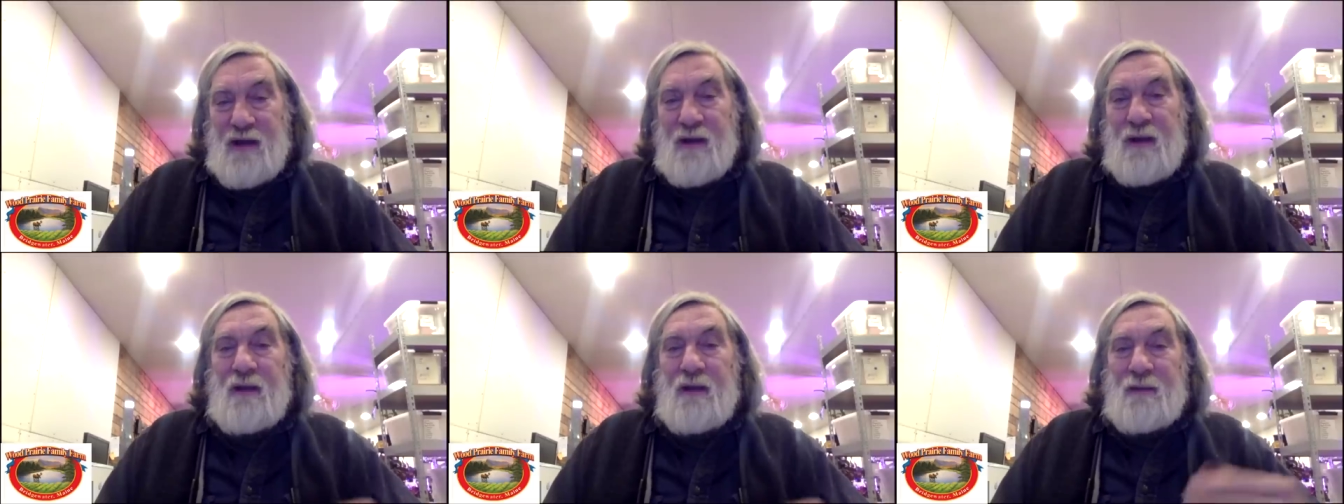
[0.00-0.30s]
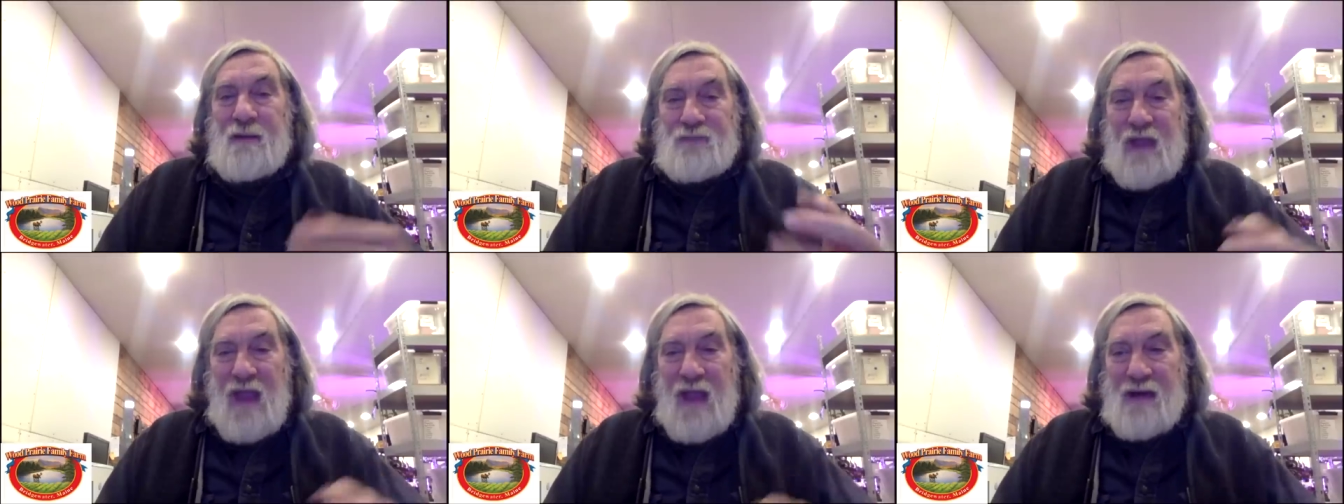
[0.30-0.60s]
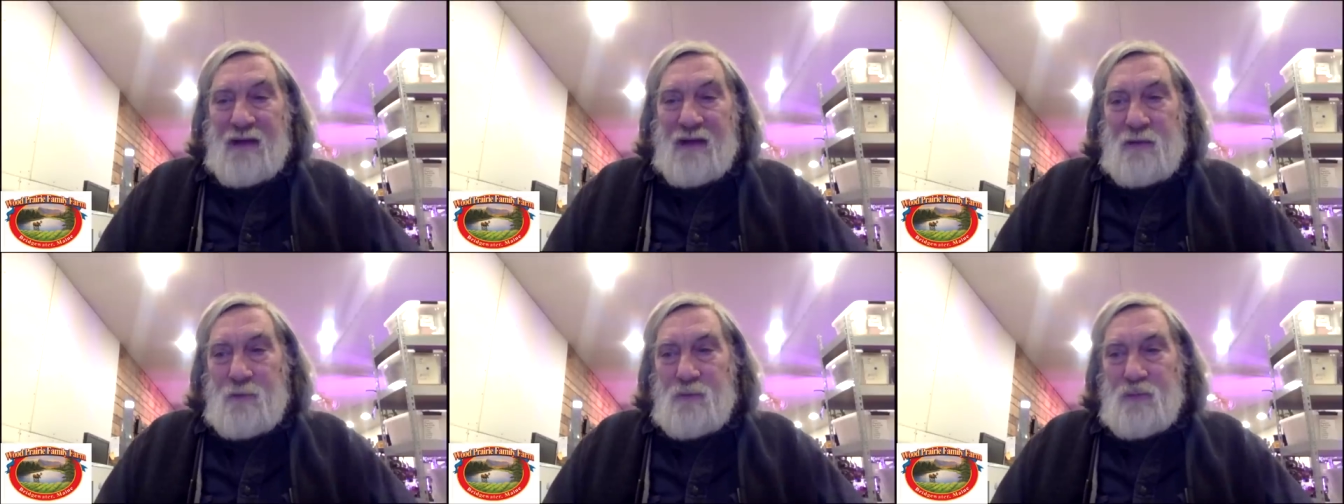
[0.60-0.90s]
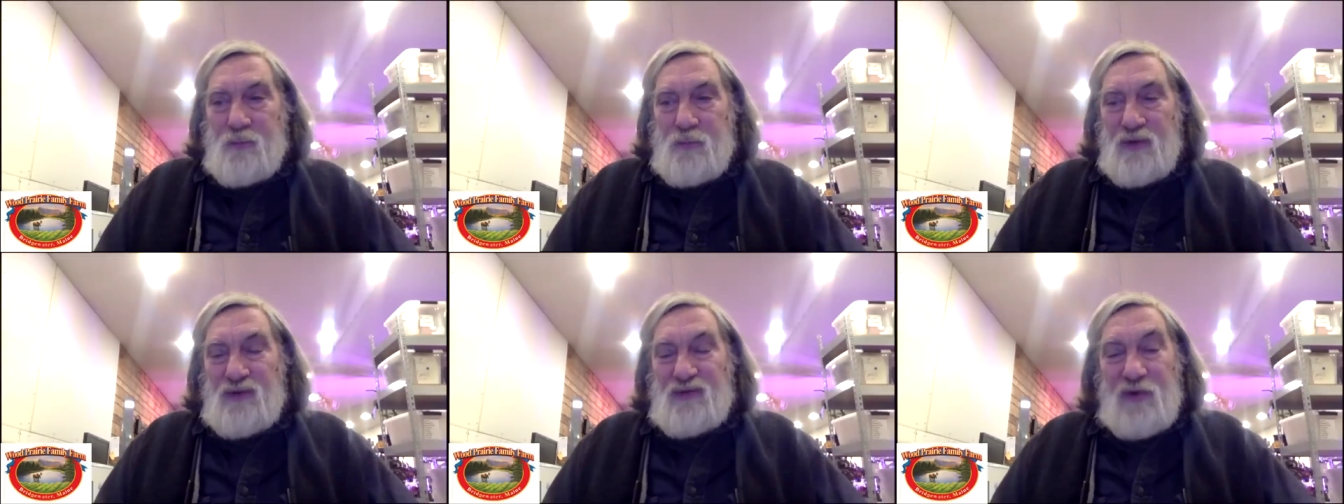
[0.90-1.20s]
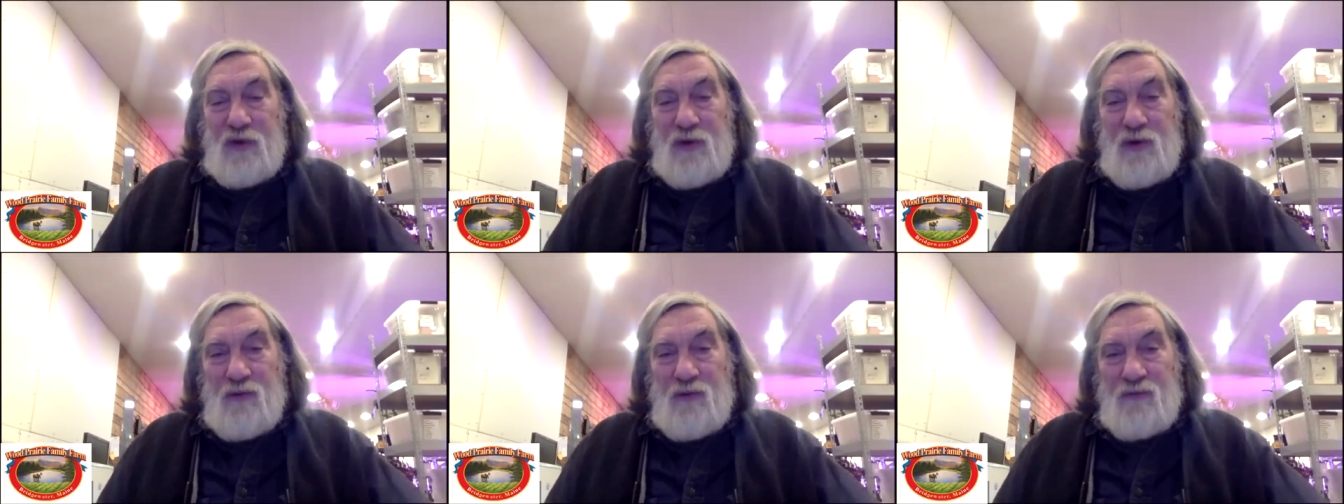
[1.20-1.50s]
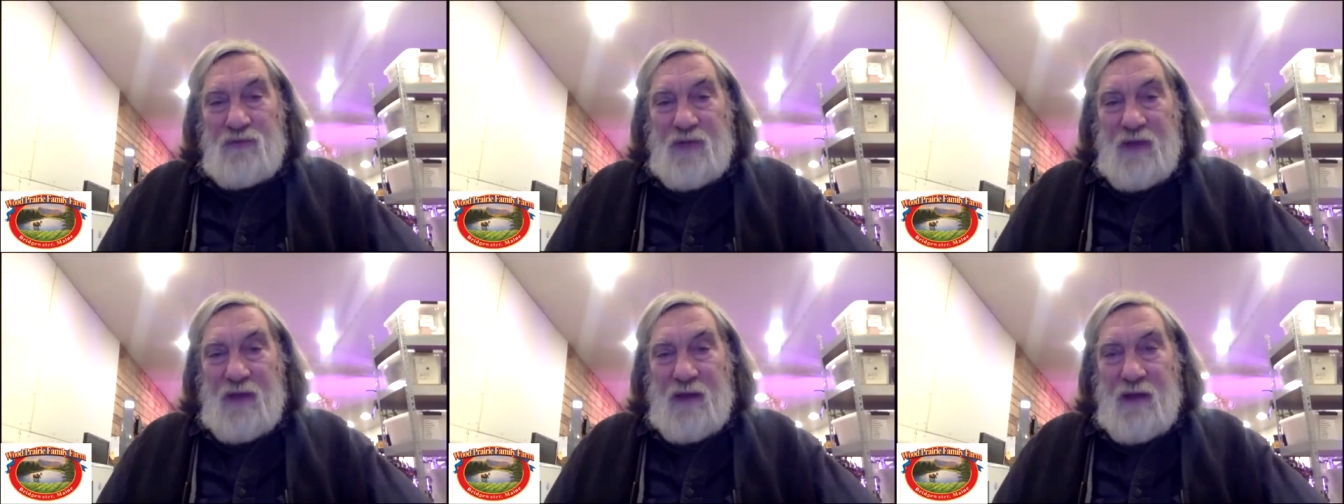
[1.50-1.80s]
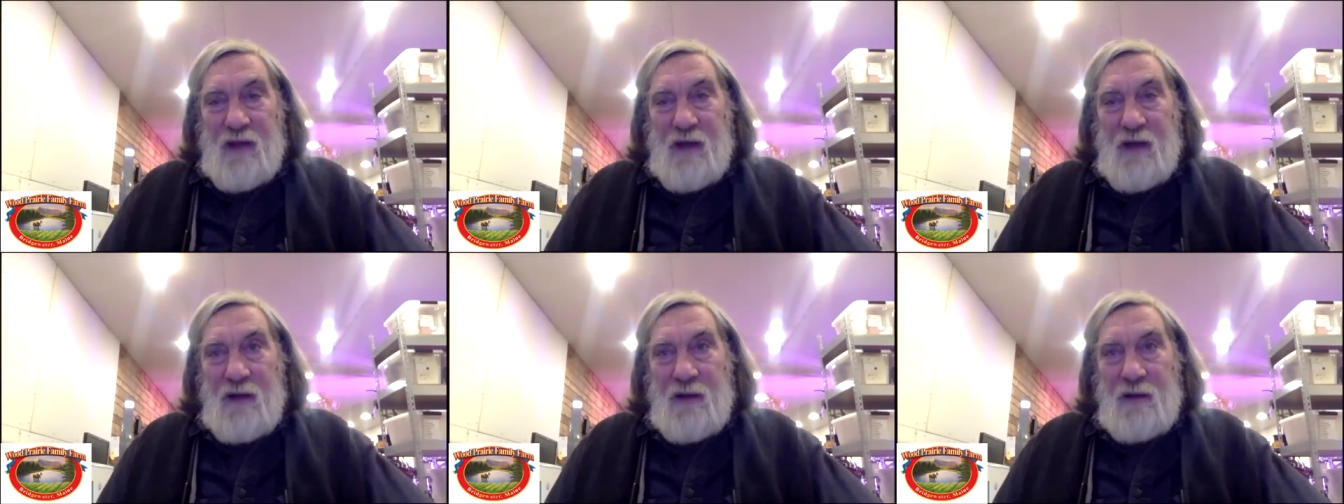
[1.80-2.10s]
aging and
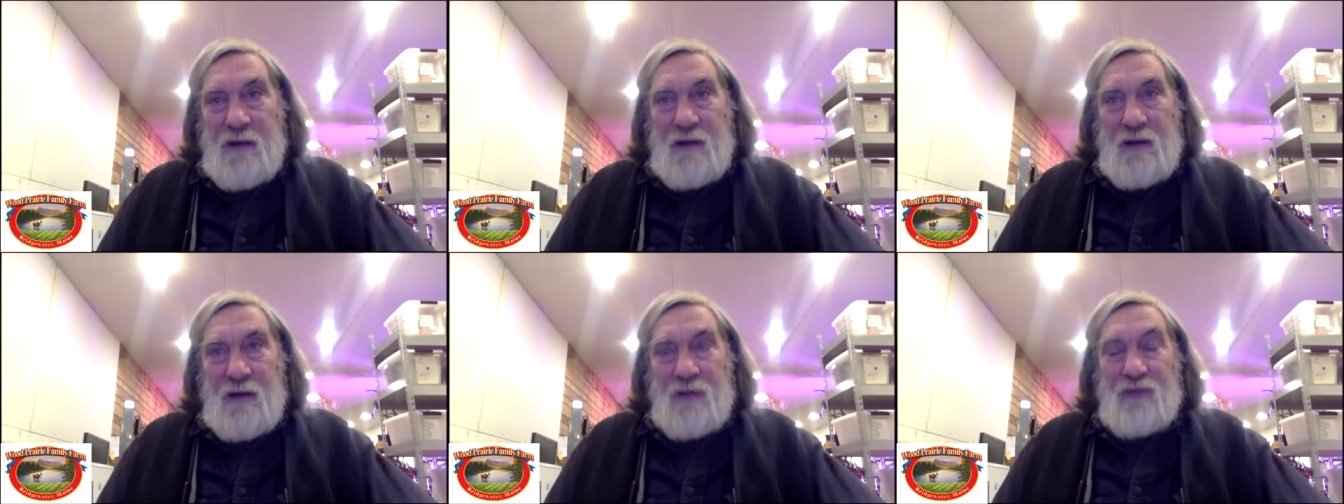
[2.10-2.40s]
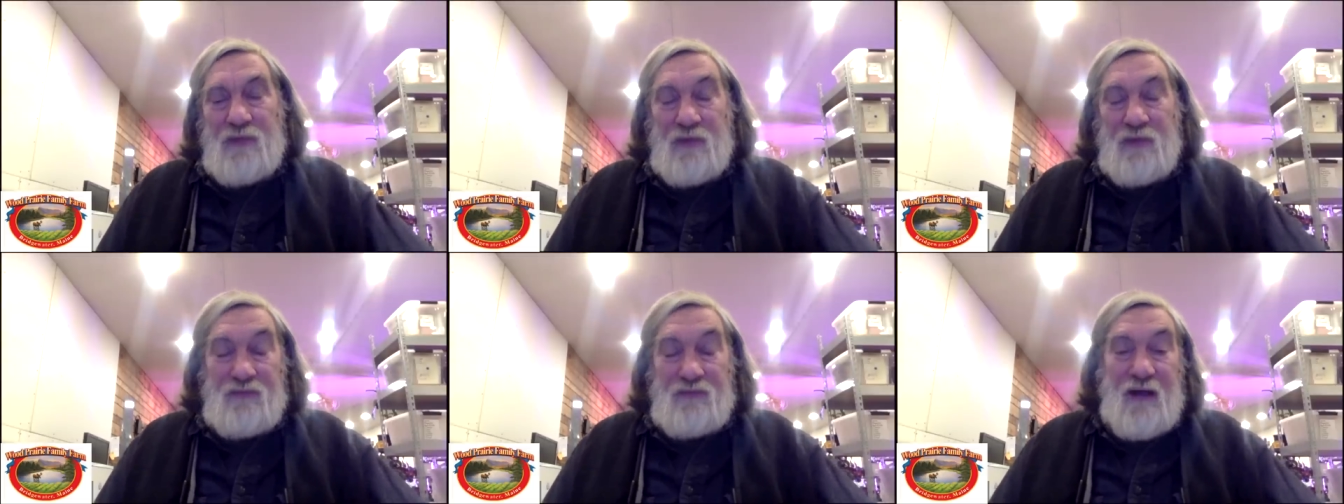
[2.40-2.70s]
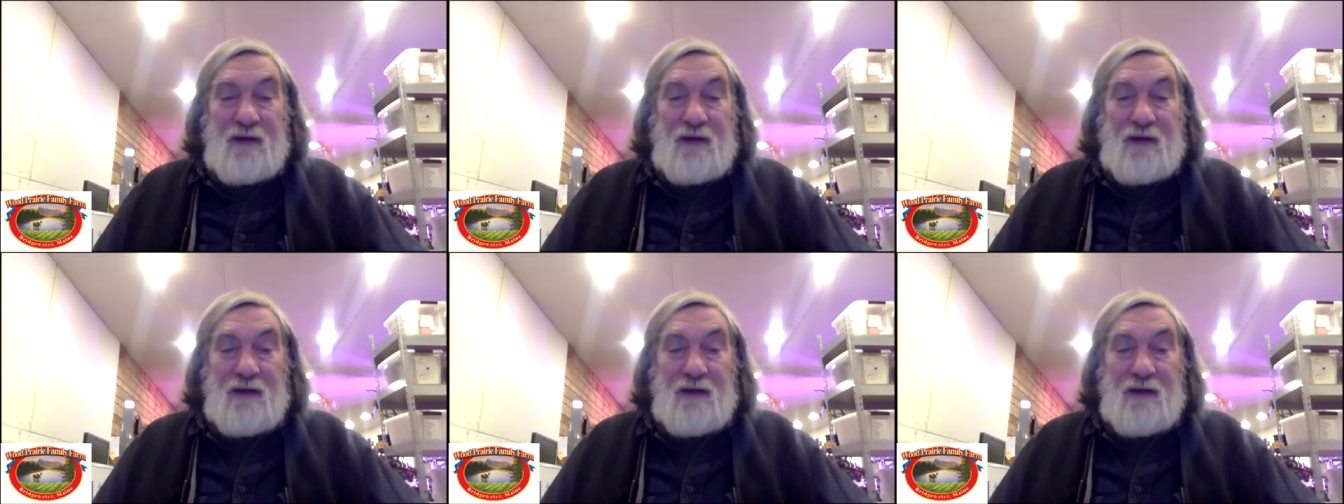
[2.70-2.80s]
preserve the uh,